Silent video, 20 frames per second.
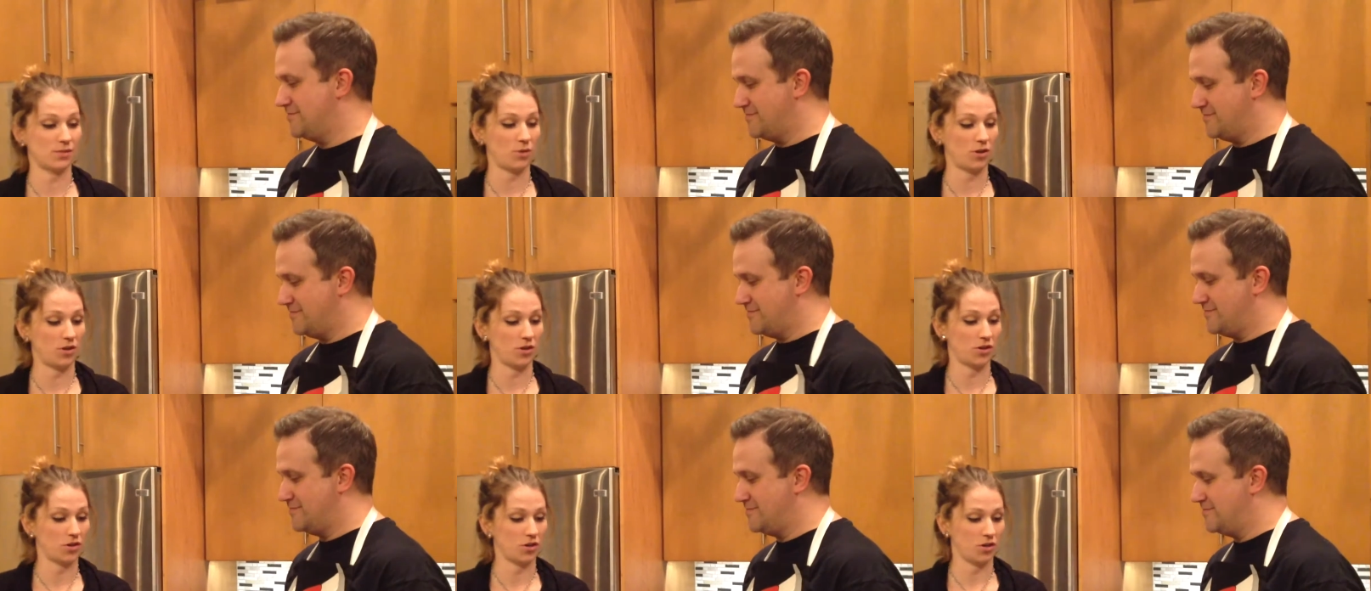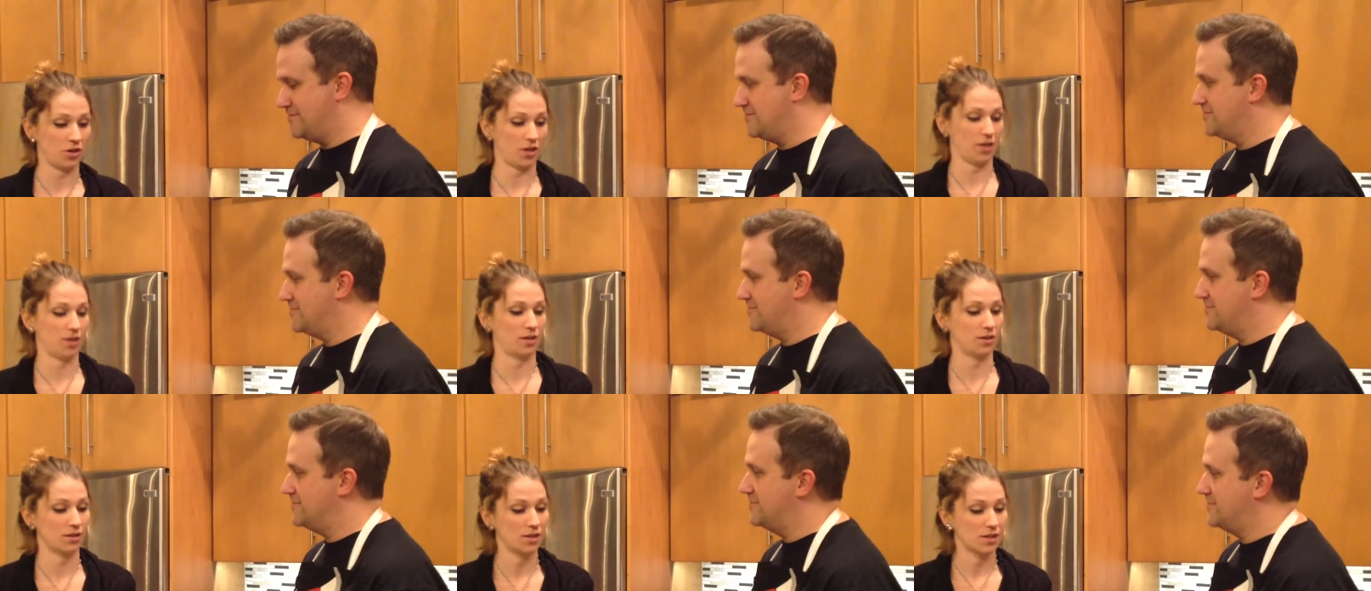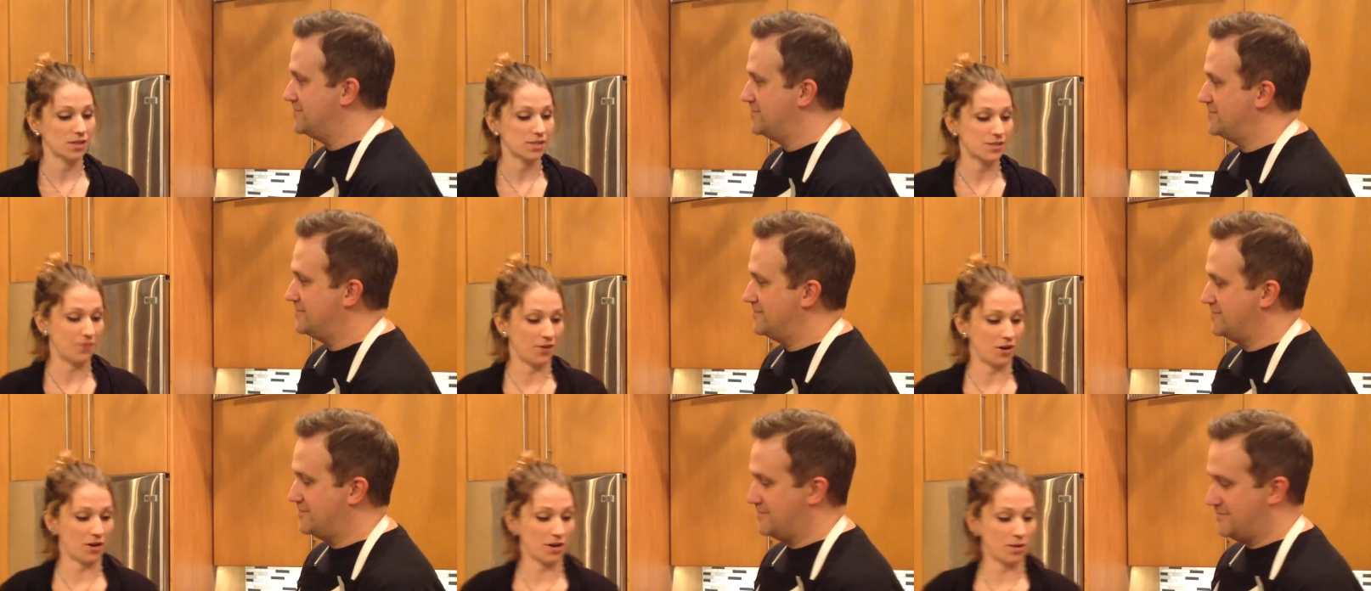Speaker 1: while you're cooking.
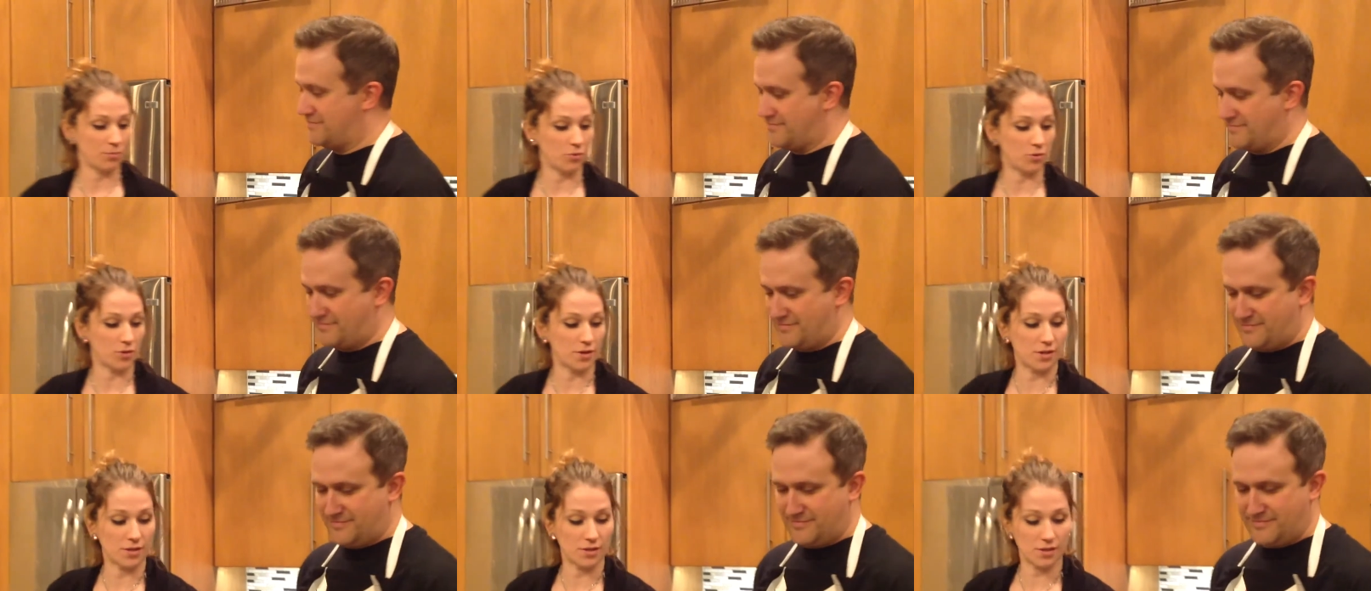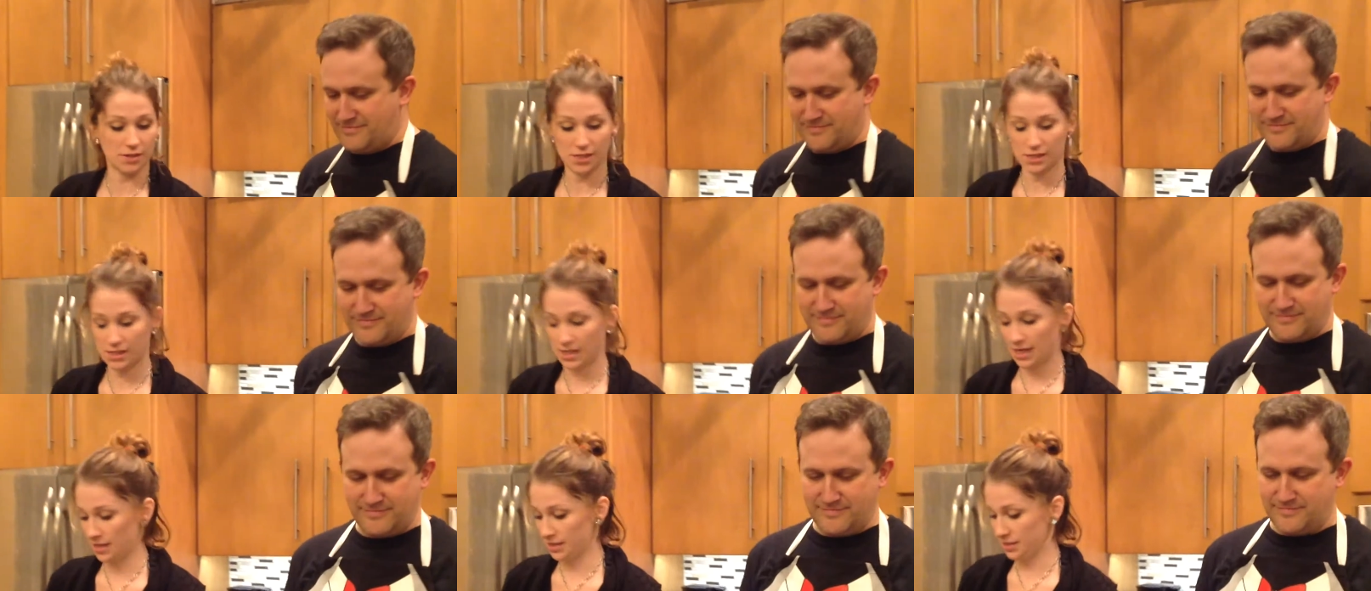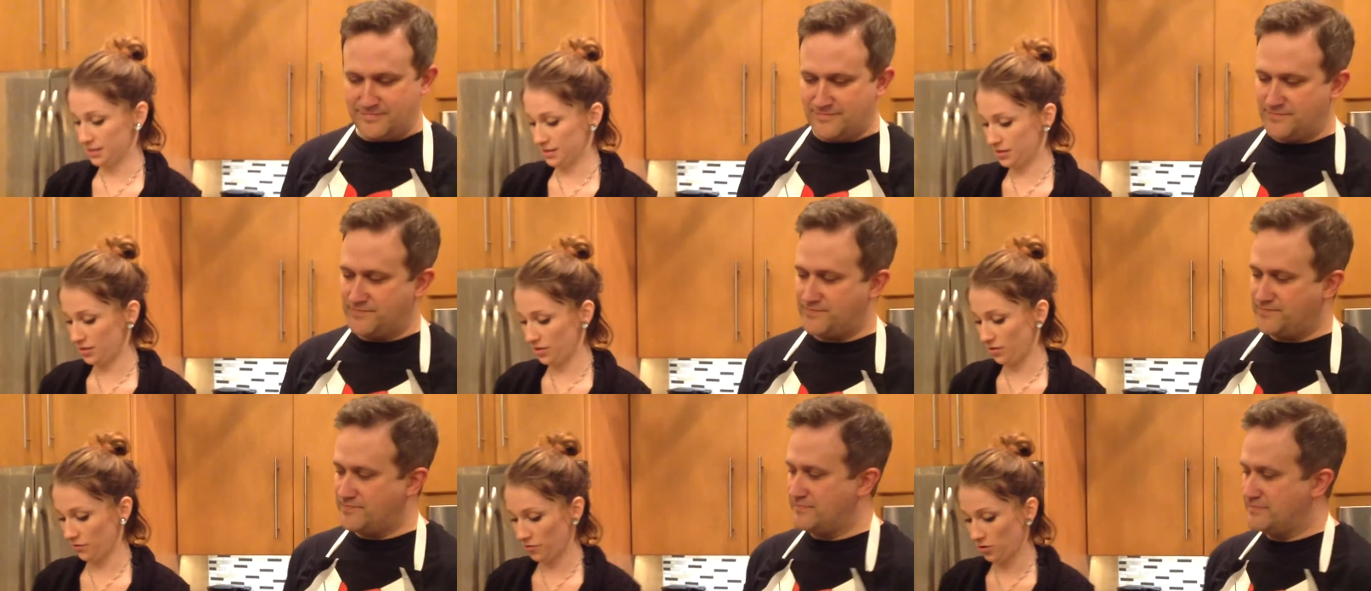It's very important to
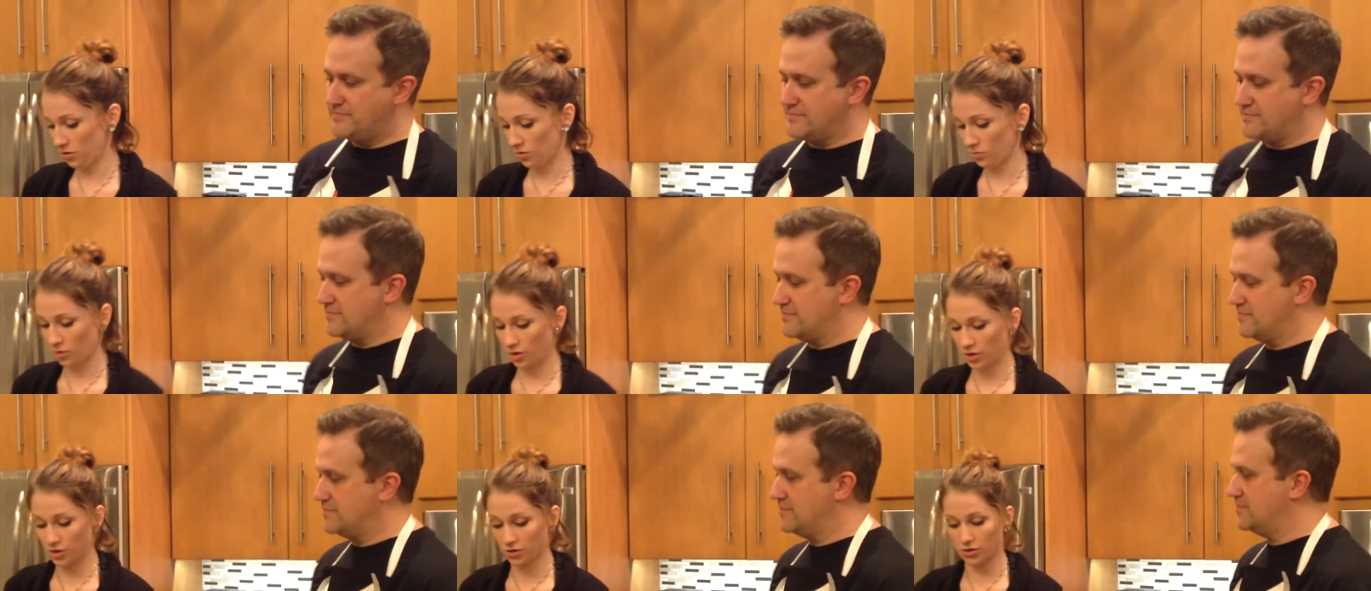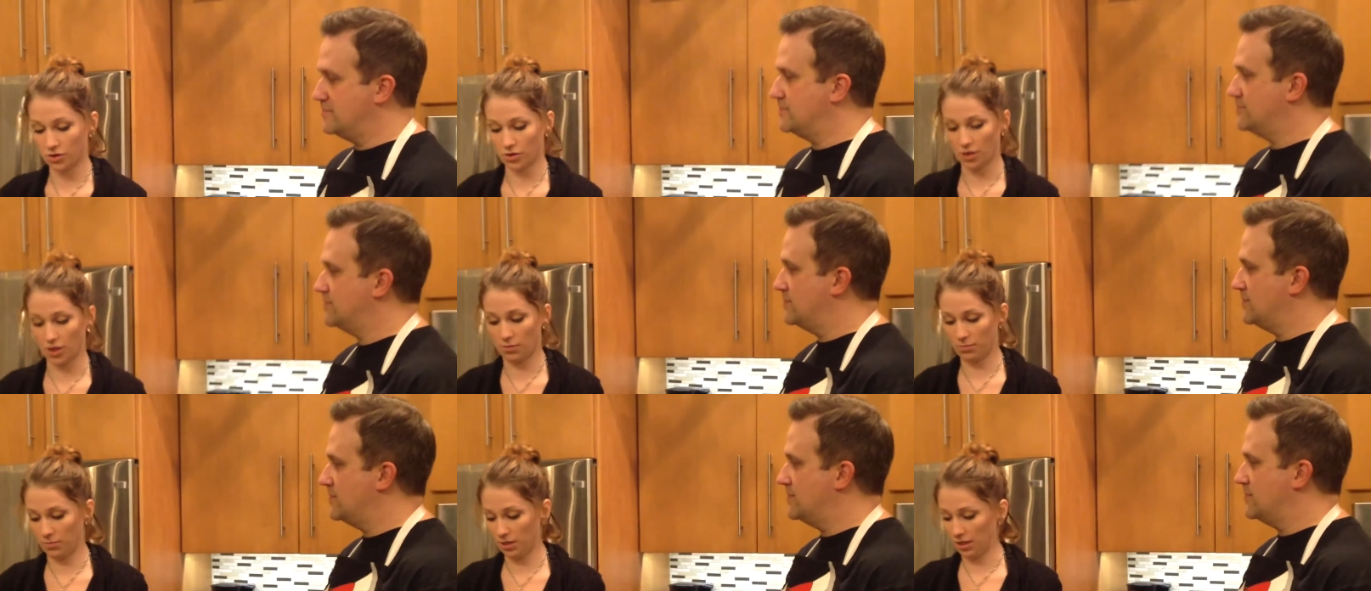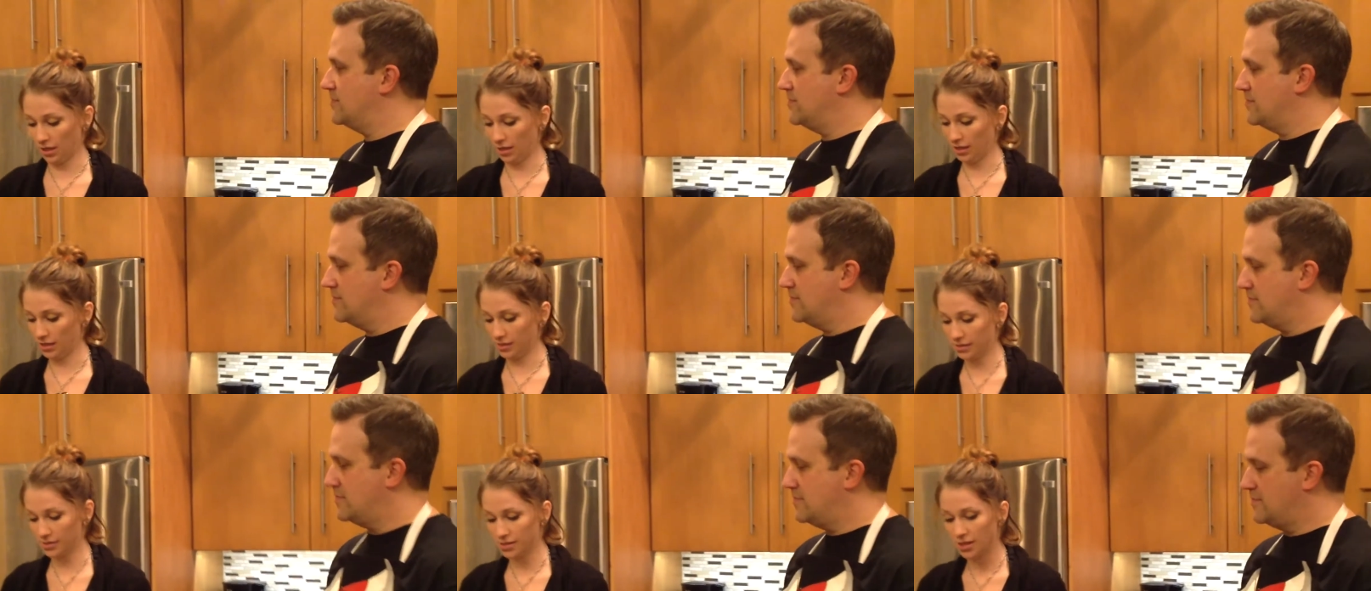taste your food while you're cooking
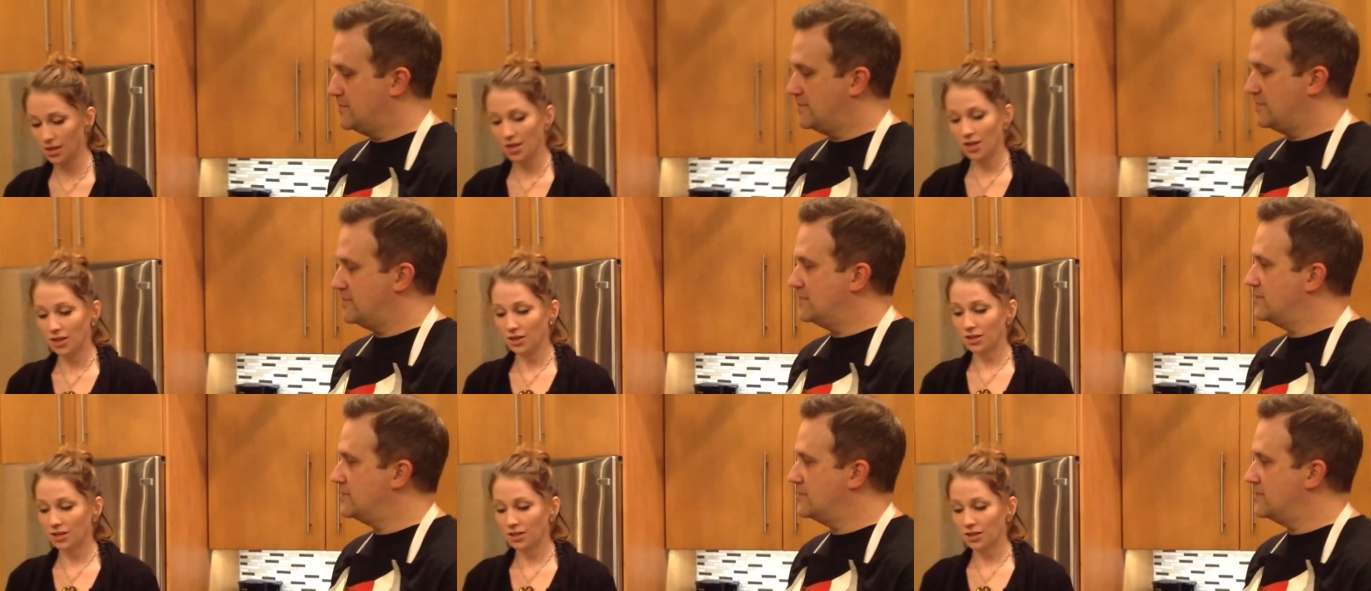because